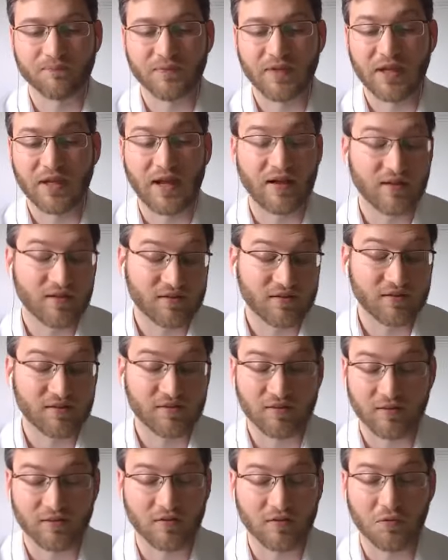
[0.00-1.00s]
Alex,
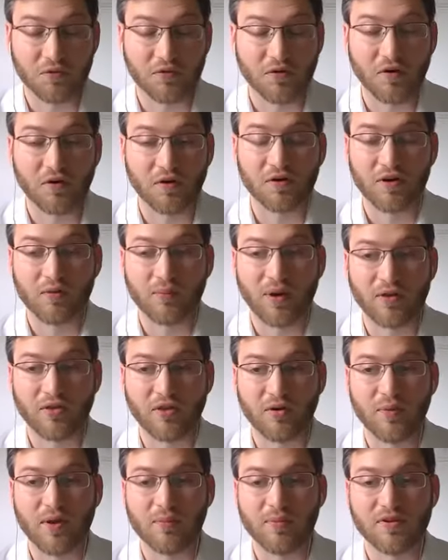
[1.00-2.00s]
as you were talking about,
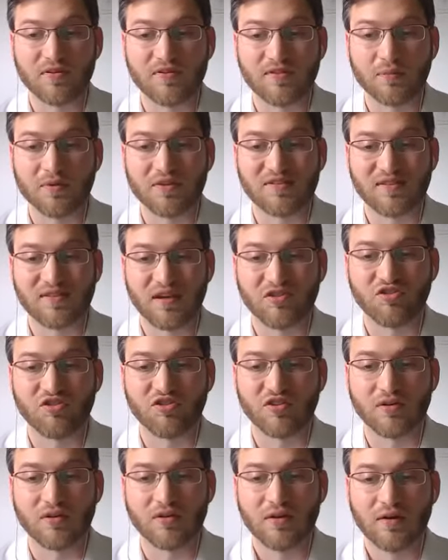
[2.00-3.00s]
there may be some
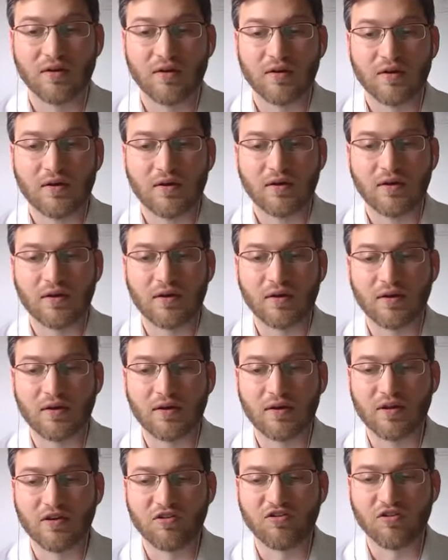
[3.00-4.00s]
extension
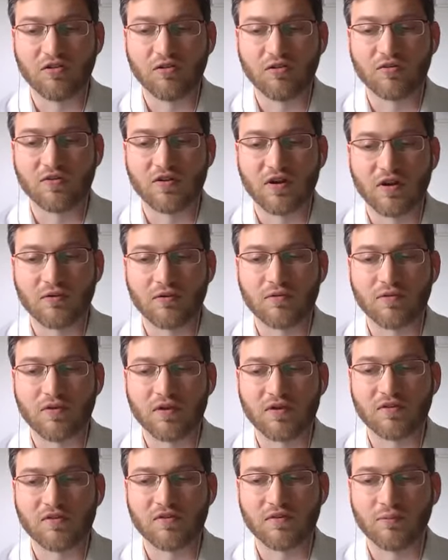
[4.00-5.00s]
issues and other
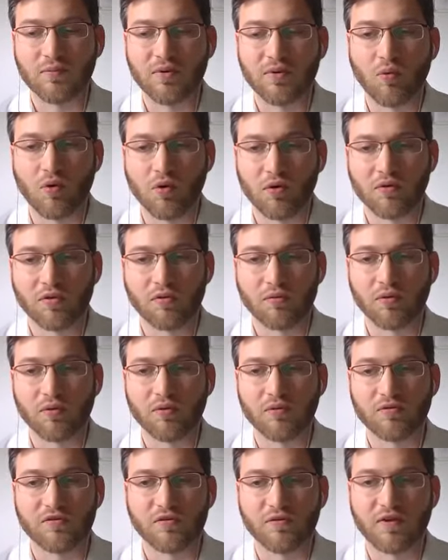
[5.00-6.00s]
things to be worked
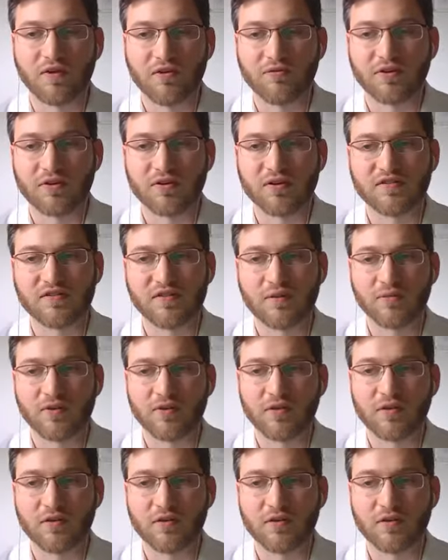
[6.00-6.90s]
through. So definitely something.